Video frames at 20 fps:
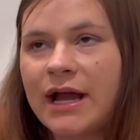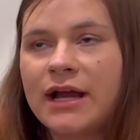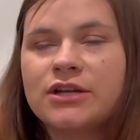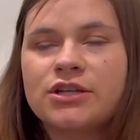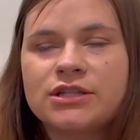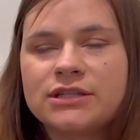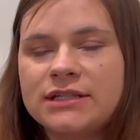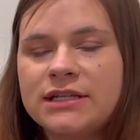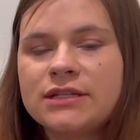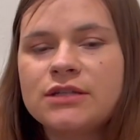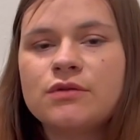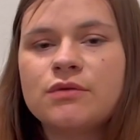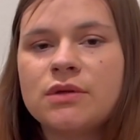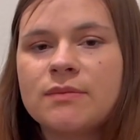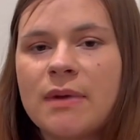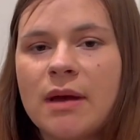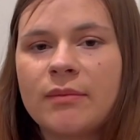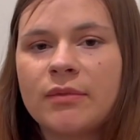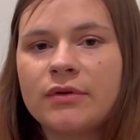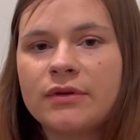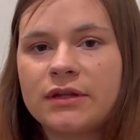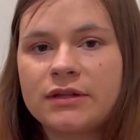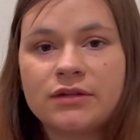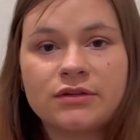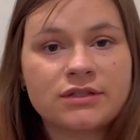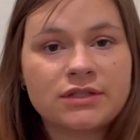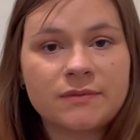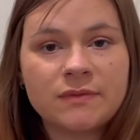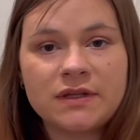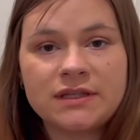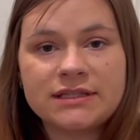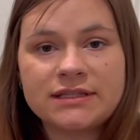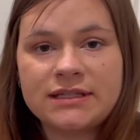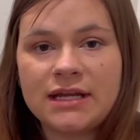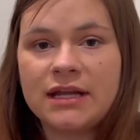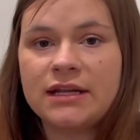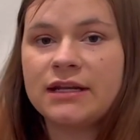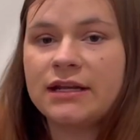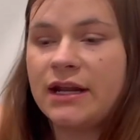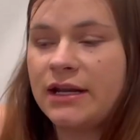I just need to remember that there's something
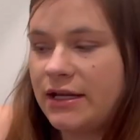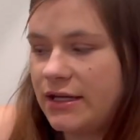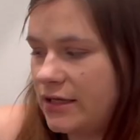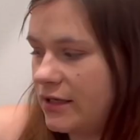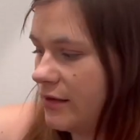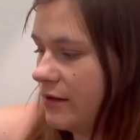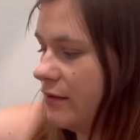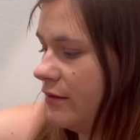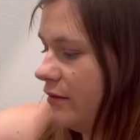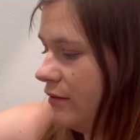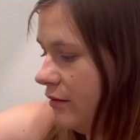stained and I need to